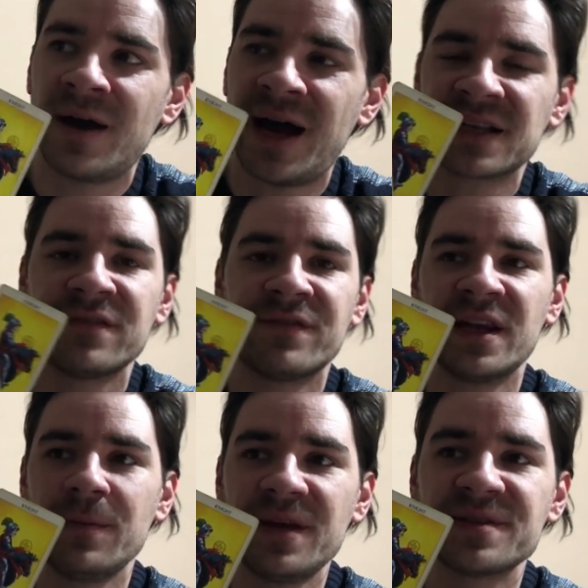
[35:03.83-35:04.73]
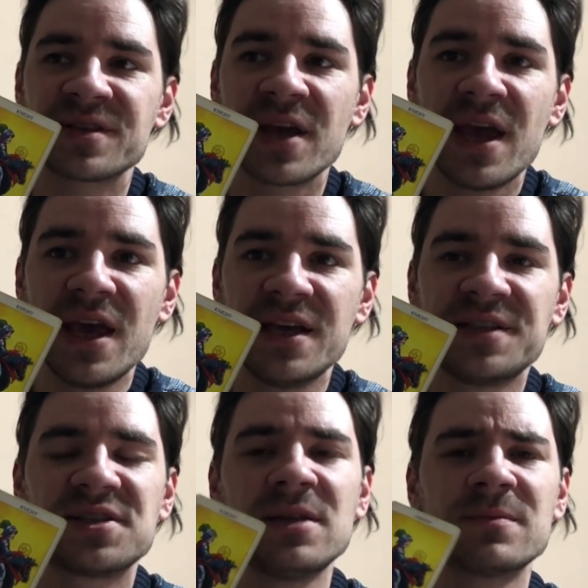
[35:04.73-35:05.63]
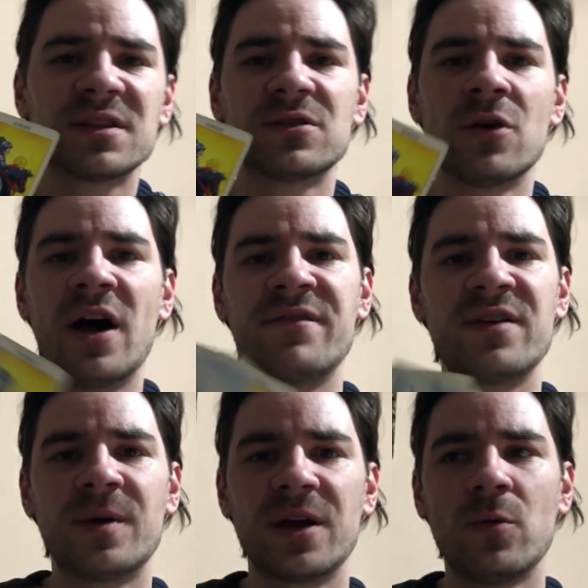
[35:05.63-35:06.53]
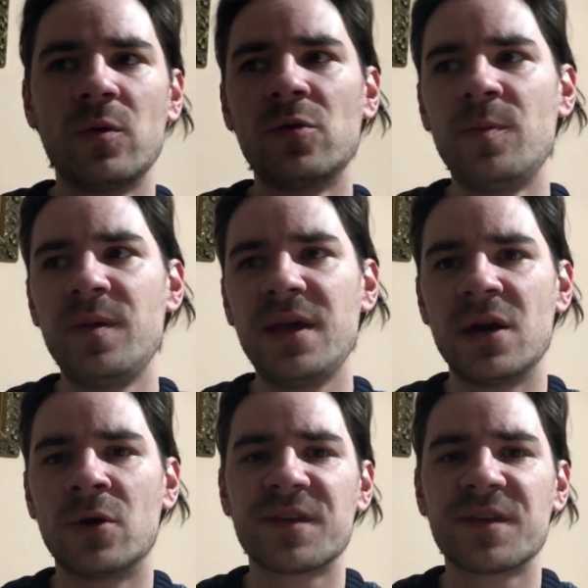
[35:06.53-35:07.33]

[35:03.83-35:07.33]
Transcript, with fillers: active enemies. It seems that not everybody will be on